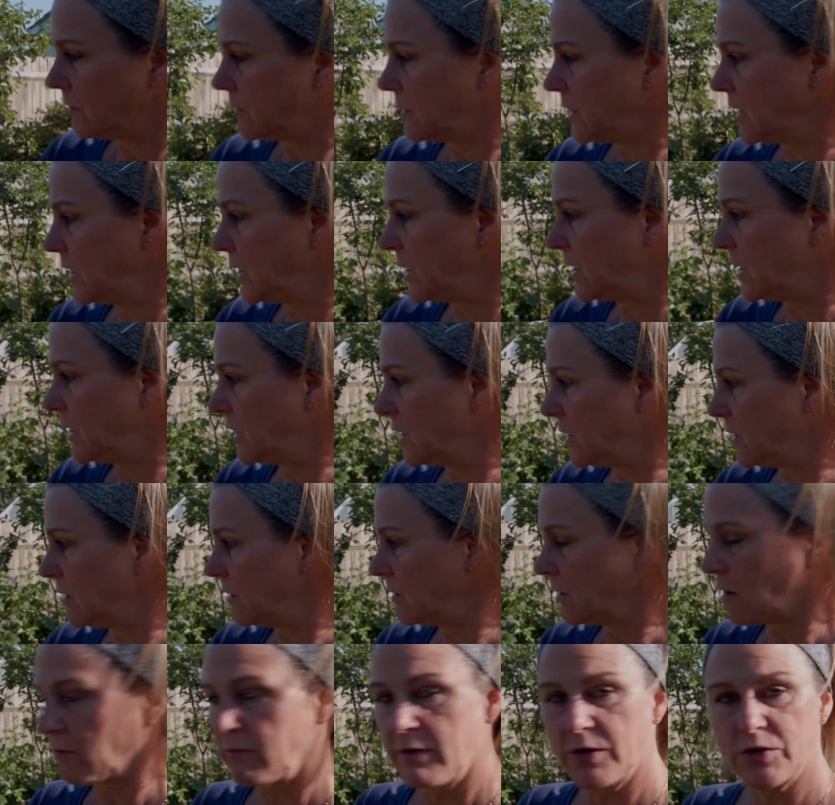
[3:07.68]
The
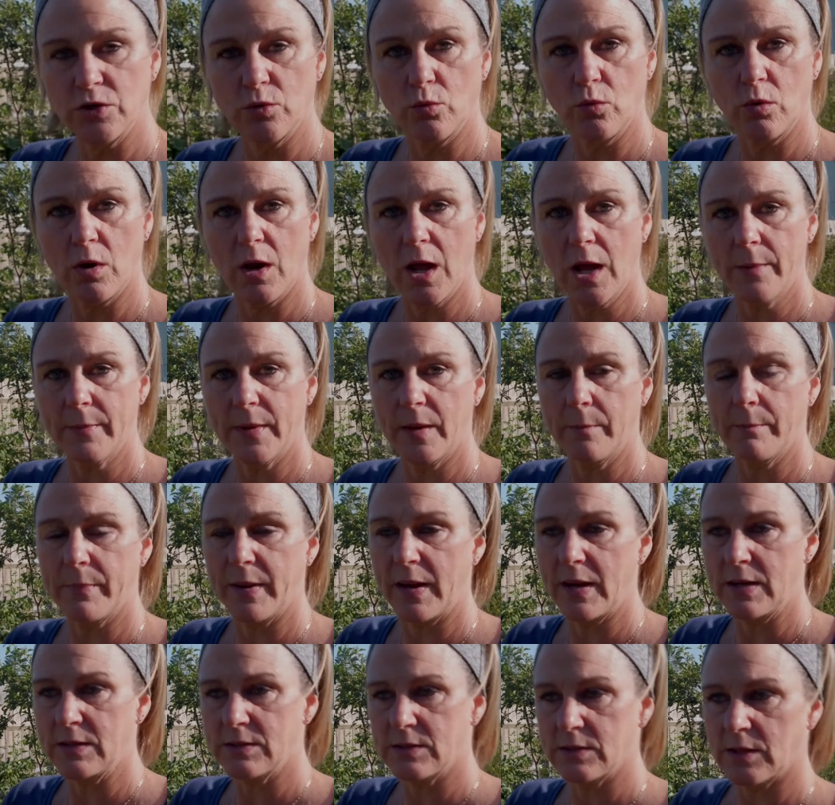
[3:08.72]
original climbing
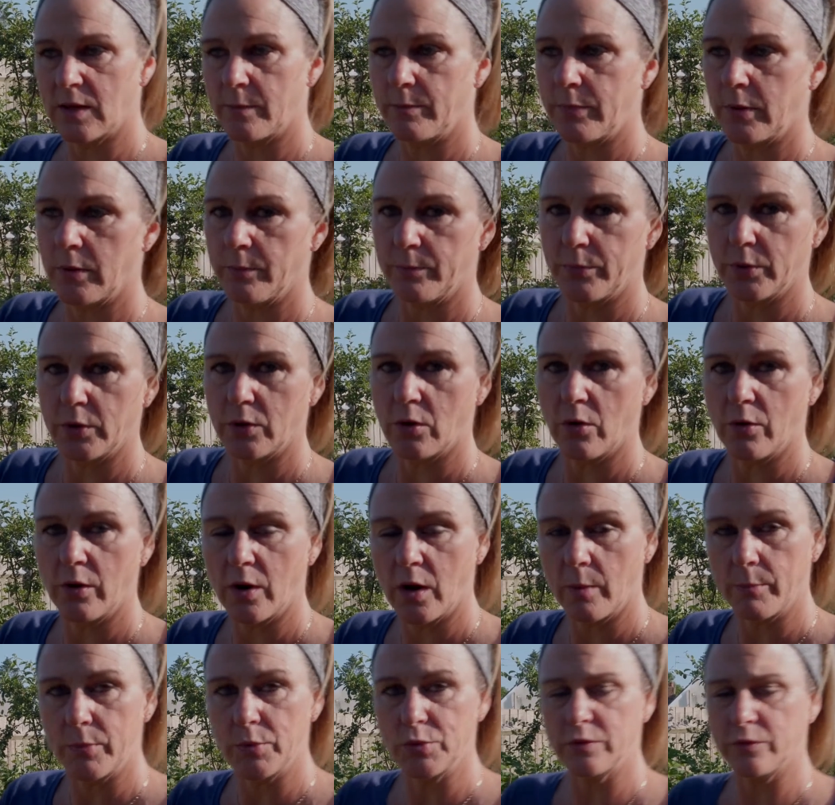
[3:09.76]
beans that I put on
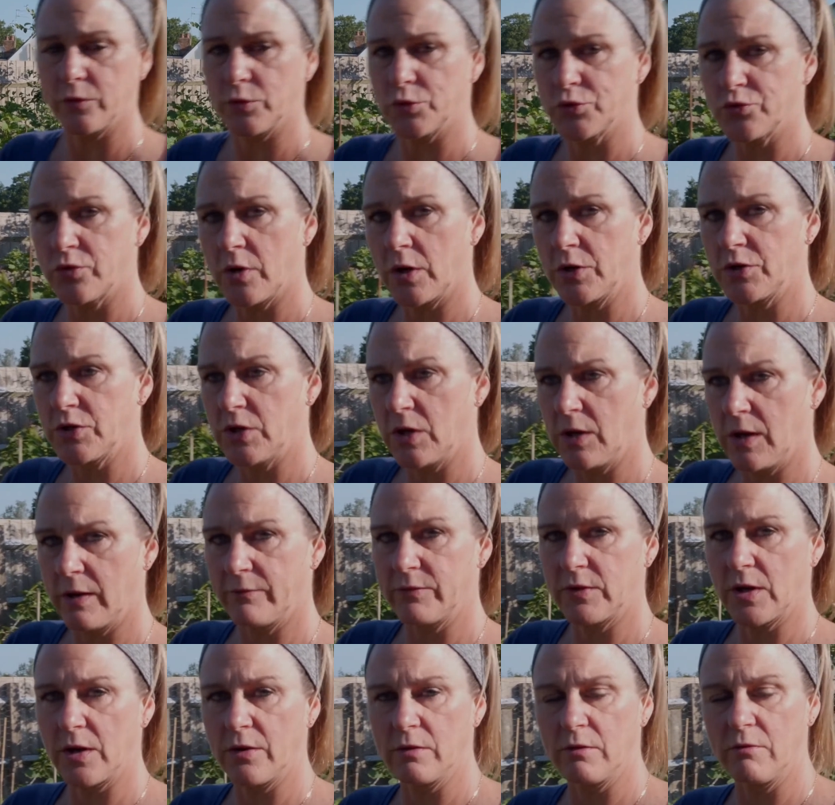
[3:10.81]
our beautiful structure
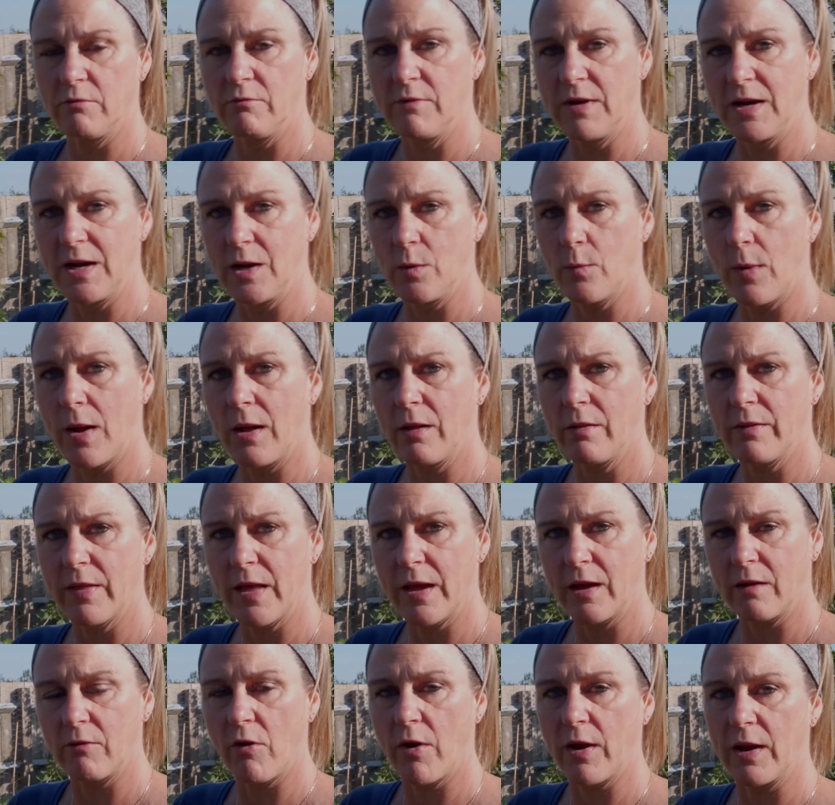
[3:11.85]
have done really well.
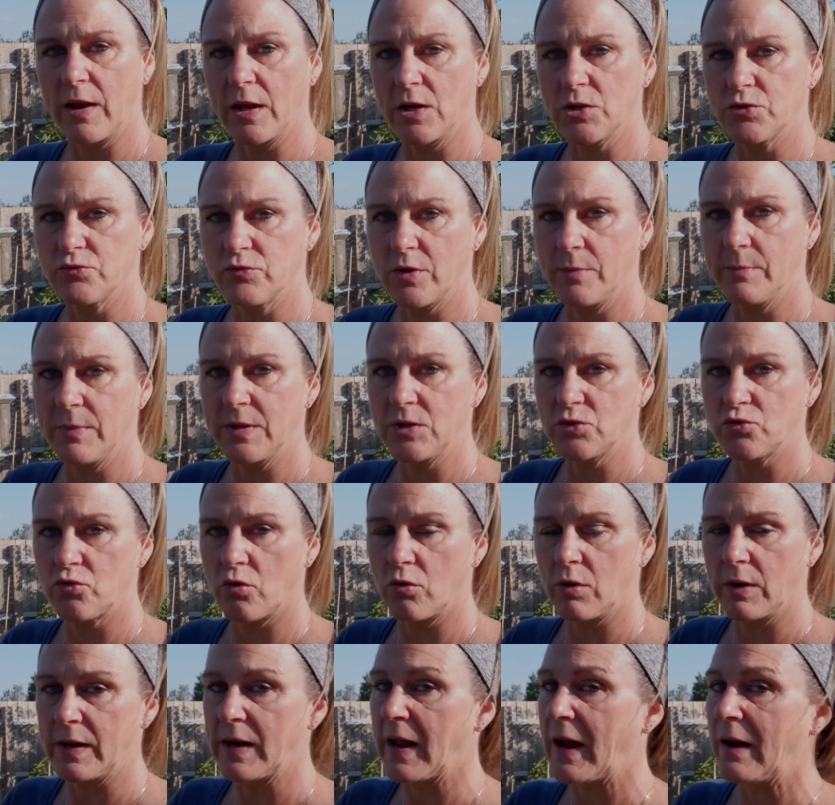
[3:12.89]
They're growing extremely
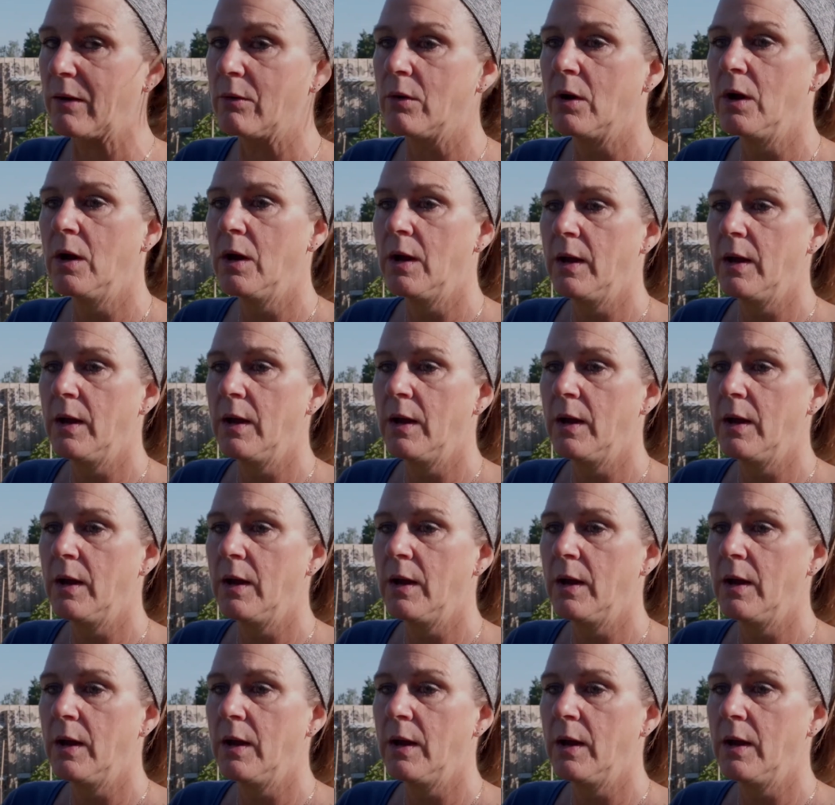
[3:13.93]
strongly now,